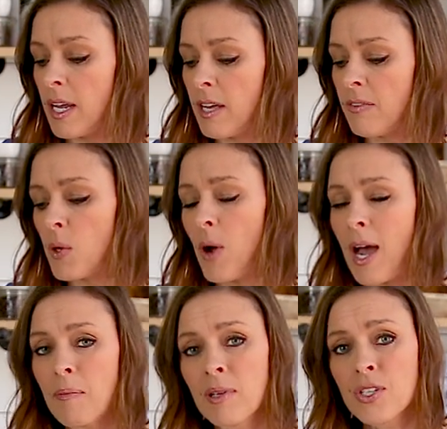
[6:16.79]
If you
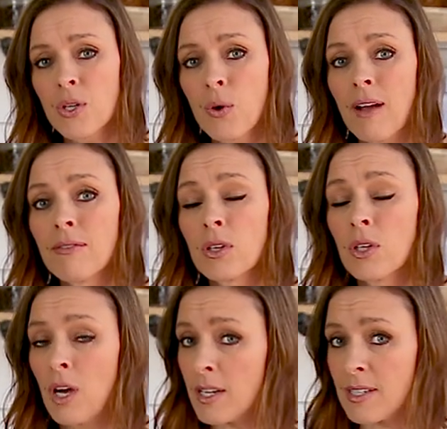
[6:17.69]
happen to have
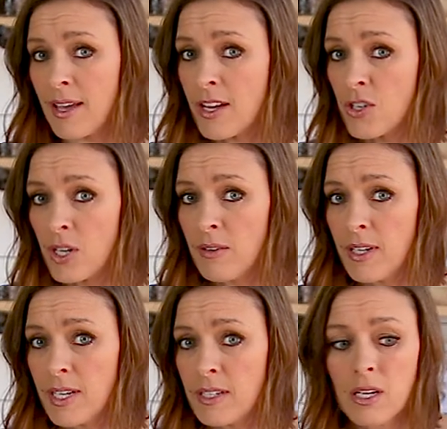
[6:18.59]
lost that
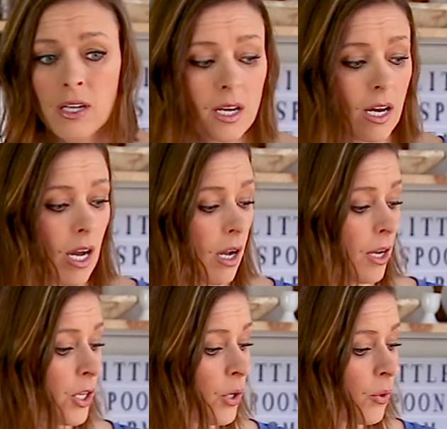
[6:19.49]
trivet,
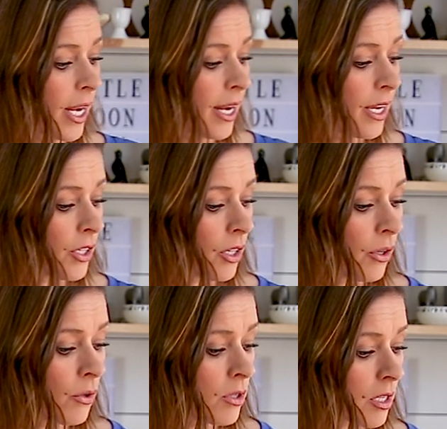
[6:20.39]
uh, you can
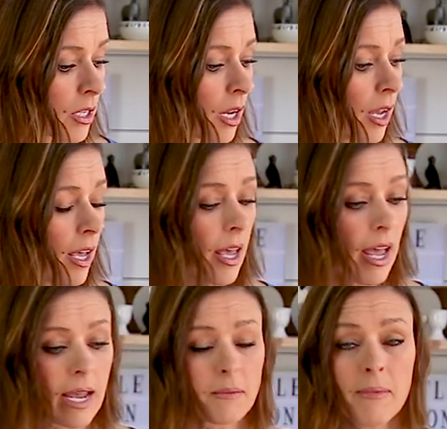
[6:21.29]
use
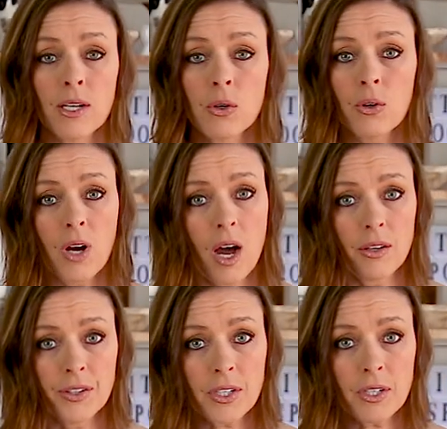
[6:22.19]
a metal
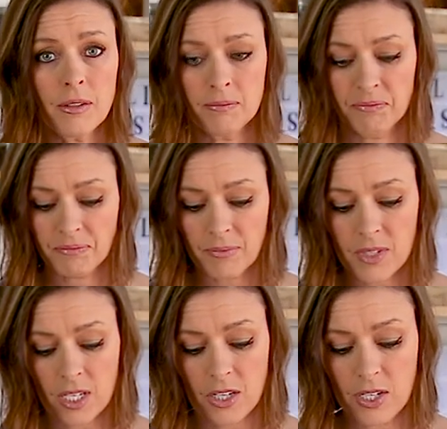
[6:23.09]
colander
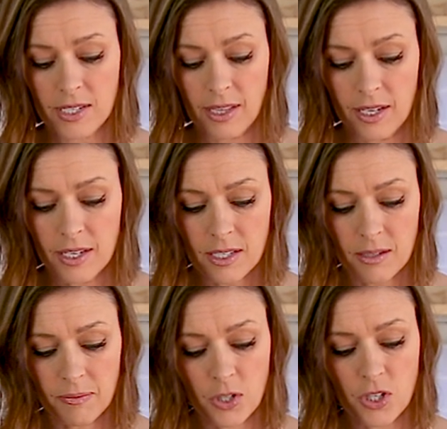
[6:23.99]
such as
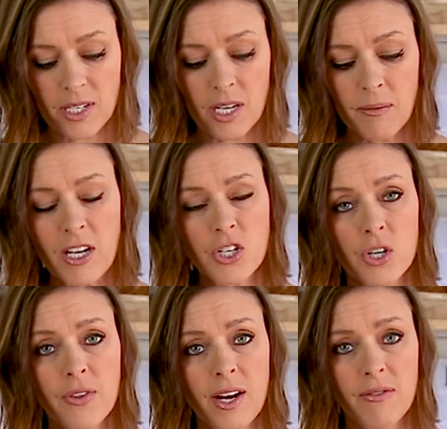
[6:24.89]
this. You just need to make
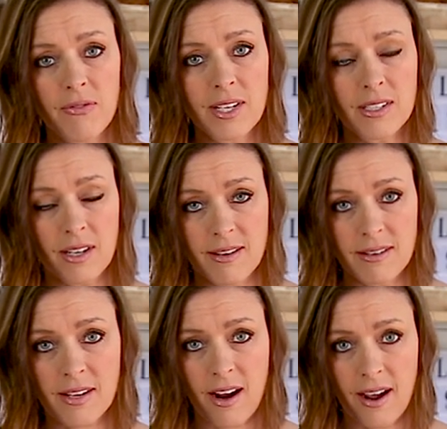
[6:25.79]
sure that it fits
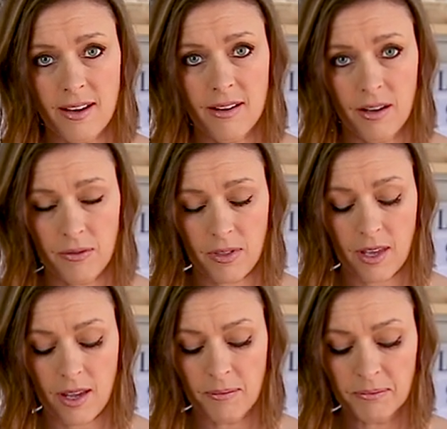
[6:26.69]
inside of
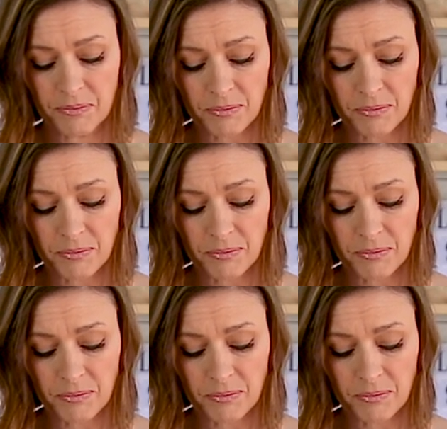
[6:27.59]
the